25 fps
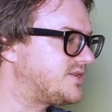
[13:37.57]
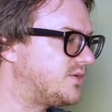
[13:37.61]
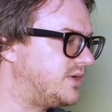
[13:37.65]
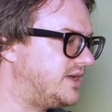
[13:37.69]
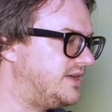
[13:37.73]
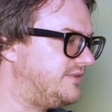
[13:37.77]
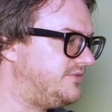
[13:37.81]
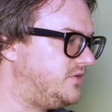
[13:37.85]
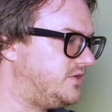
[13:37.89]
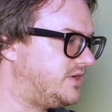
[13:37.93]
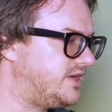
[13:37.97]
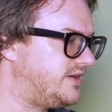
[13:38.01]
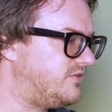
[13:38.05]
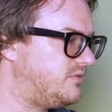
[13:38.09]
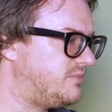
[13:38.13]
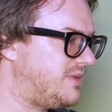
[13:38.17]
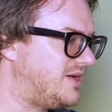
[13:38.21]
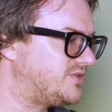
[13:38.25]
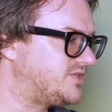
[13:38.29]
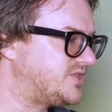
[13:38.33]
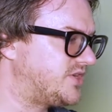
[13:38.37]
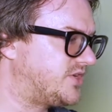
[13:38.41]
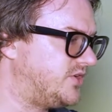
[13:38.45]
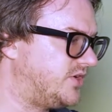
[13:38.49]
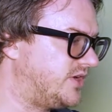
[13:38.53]
if you give a
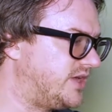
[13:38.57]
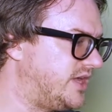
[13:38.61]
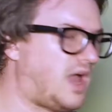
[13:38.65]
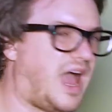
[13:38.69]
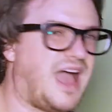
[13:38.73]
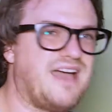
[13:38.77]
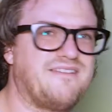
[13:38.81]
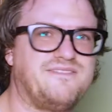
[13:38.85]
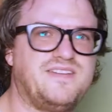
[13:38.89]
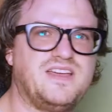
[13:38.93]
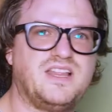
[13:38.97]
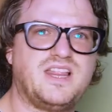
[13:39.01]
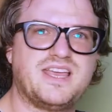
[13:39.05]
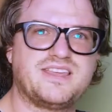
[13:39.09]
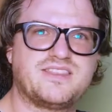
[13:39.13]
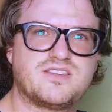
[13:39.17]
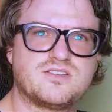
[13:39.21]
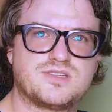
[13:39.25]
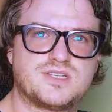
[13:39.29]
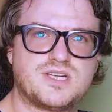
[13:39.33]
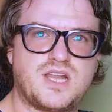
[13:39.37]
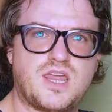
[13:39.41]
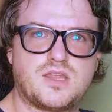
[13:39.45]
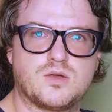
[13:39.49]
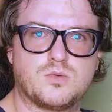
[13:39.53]
mouse a cookie, I feel like there's
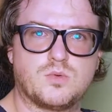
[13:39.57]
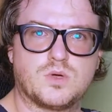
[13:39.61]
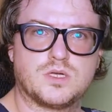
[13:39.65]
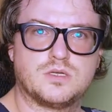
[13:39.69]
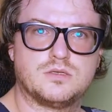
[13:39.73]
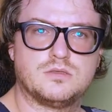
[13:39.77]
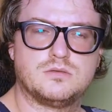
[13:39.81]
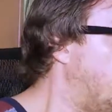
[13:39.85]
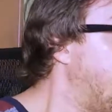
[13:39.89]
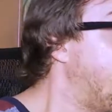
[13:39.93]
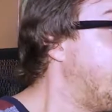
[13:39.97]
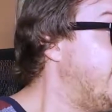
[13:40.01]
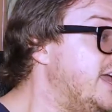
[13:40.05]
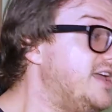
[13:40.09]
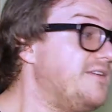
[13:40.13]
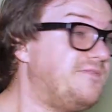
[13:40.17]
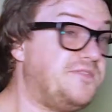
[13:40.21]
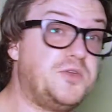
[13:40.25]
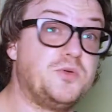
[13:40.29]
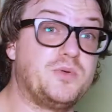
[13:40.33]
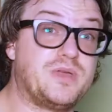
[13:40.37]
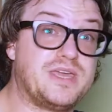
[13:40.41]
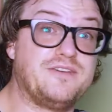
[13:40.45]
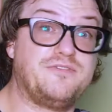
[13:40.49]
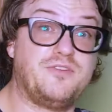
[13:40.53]
another one. If
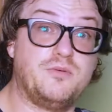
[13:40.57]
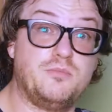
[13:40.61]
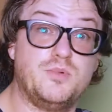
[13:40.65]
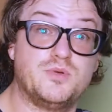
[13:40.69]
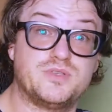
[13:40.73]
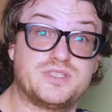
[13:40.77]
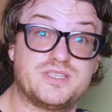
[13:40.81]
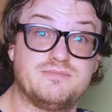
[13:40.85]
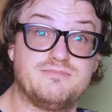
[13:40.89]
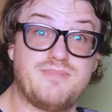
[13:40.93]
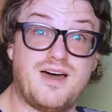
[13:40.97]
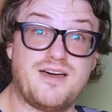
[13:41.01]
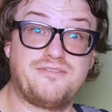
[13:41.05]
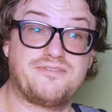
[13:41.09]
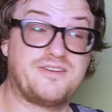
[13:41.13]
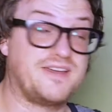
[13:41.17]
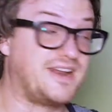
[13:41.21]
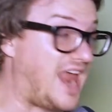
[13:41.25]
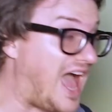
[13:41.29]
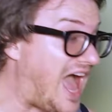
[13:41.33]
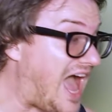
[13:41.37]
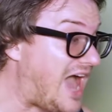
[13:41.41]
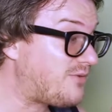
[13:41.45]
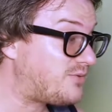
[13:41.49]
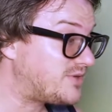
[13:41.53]
you give a moose a muffin,
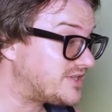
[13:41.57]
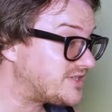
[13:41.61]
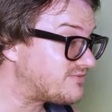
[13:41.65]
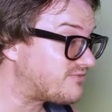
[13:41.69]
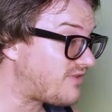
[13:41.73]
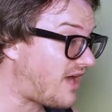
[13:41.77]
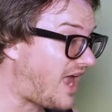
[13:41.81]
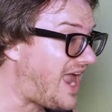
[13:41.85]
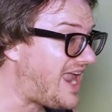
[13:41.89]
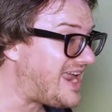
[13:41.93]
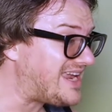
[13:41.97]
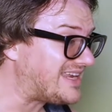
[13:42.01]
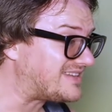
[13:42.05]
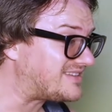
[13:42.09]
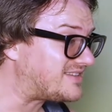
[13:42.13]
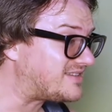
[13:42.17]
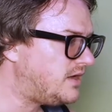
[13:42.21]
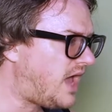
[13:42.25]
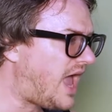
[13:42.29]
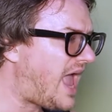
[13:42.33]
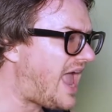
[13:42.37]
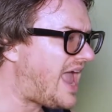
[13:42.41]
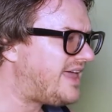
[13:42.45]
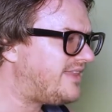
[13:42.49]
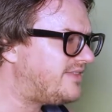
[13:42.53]
I was right.
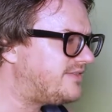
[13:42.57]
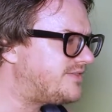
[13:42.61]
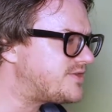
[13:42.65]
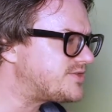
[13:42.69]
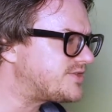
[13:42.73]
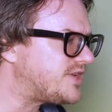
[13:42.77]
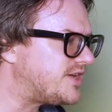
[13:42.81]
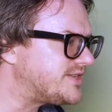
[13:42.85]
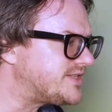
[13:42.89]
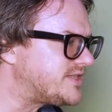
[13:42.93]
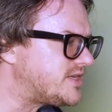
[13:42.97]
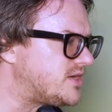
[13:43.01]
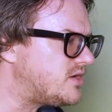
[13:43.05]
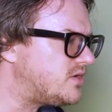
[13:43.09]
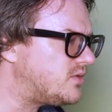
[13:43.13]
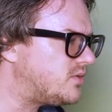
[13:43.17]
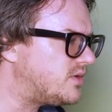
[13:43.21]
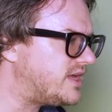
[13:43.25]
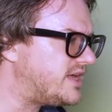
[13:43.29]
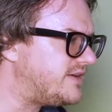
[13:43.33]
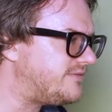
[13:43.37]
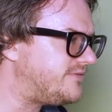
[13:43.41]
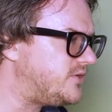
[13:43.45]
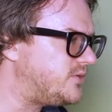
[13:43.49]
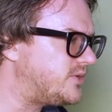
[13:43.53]
And there's also
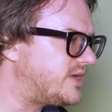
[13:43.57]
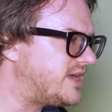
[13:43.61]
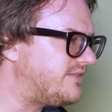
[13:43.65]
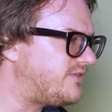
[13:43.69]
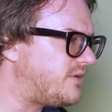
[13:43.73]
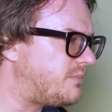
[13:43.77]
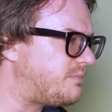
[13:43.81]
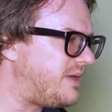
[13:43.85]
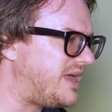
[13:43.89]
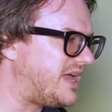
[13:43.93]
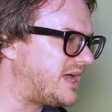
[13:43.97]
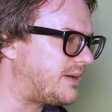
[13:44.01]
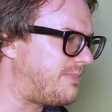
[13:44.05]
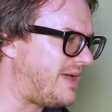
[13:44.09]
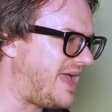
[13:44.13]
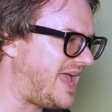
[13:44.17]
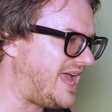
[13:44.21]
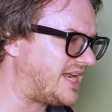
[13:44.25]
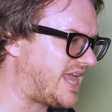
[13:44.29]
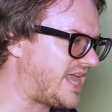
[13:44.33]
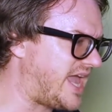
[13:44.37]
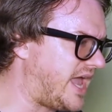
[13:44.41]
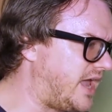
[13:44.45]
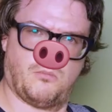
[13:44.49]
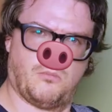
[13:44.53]
if you give a pig a
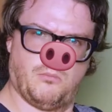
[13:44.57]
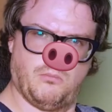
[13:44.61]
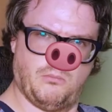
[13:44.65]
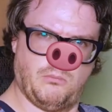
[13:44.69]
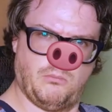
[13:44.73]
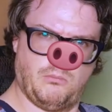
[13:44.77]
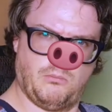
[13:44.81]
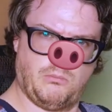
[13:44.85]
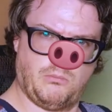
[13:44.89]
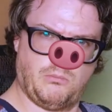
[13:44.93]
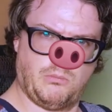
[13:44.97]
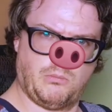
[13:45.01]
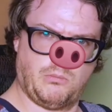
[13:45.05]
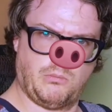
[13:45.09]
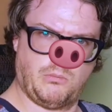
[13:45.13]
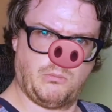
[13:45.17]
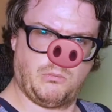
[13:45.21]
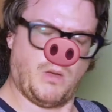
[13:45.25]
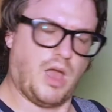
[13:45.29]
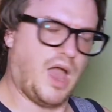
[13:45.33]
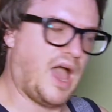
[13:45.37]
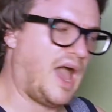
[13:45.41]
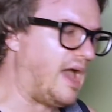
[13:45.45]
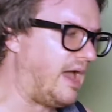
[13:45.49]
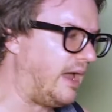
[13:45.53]
pancake.
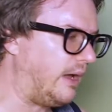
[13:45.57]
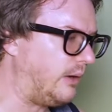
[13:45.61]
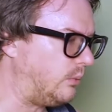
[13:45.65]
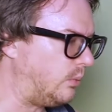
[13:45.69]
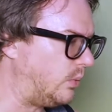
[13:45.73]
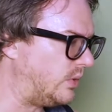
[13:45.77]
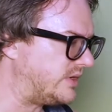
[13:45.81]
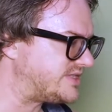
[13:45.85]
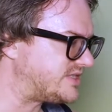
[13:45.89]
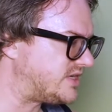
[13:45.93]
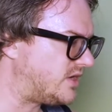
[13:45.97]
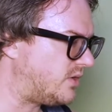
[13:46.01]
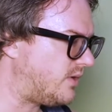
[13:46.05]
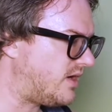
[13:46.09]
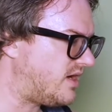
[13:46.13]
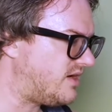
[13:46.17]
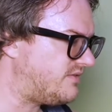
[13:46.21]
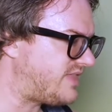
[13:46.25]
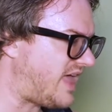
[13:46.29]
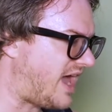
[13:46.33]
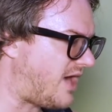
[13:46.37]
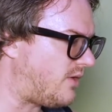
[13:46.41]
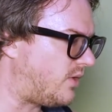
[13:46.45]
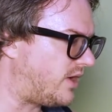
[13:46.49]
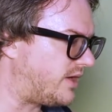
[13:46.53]
I wasn't aware of
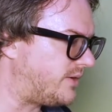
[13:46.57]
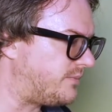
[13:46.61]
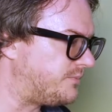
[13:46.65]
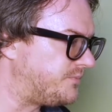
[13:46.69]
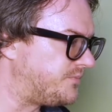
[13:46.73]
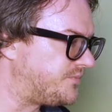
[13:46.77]
that one.